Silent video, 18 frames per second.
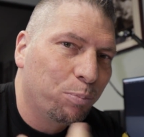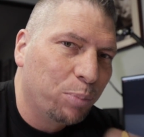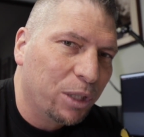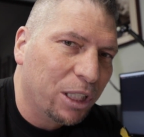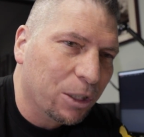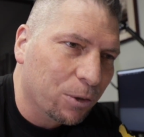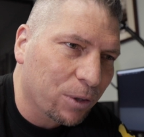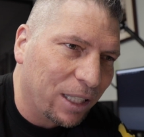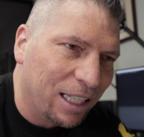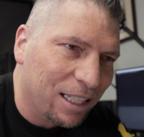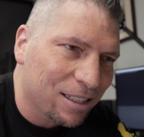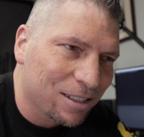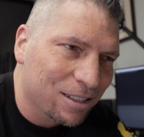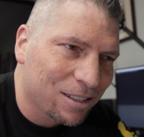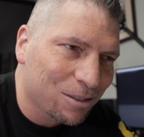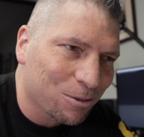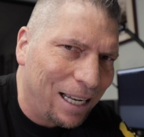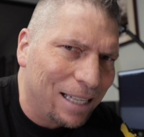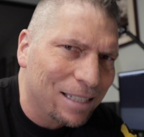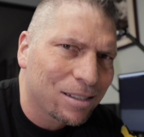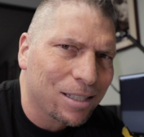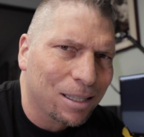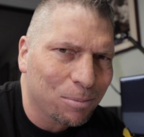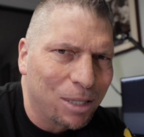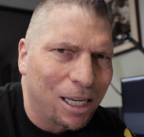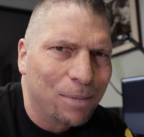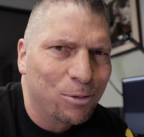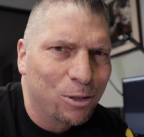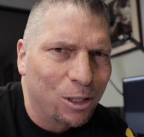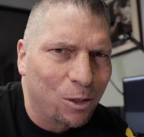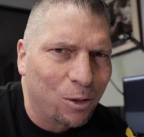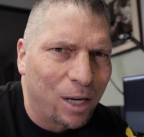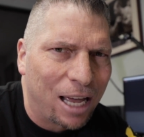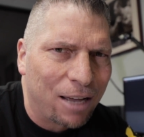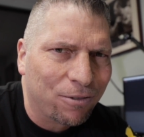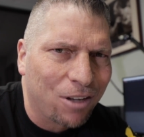Experience, and sometimes you
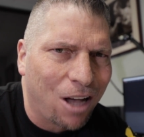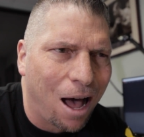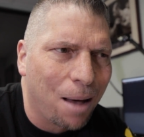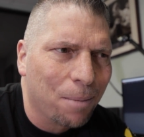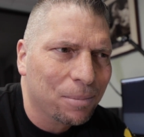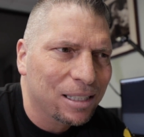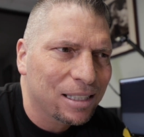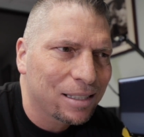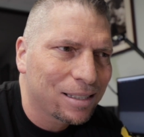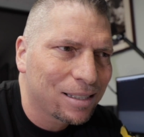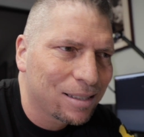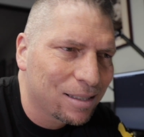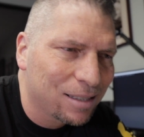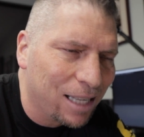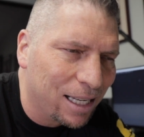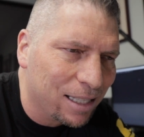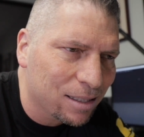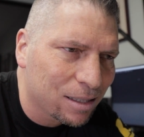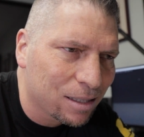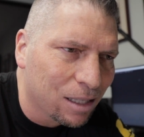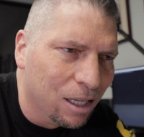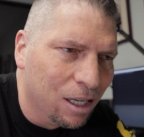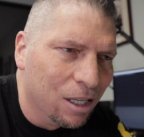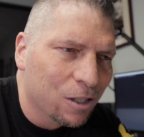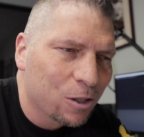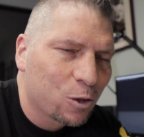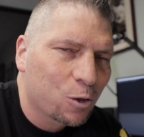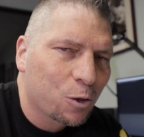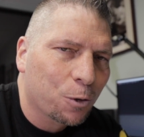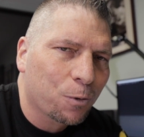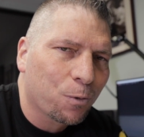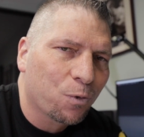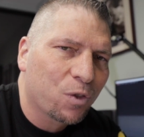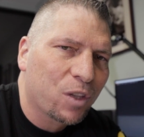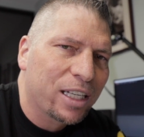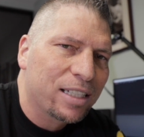don't have common sense,
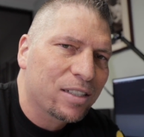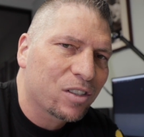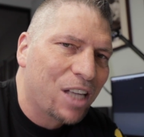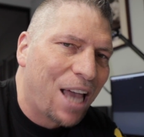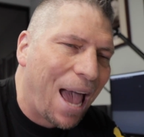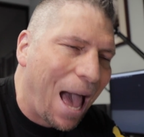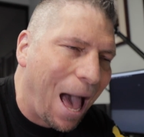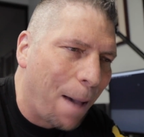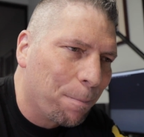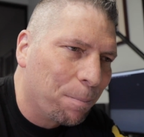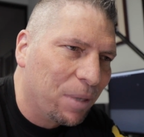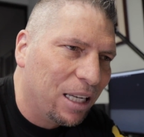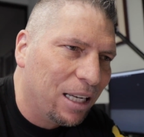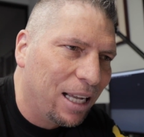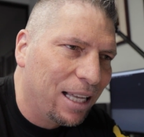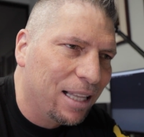certain things happen.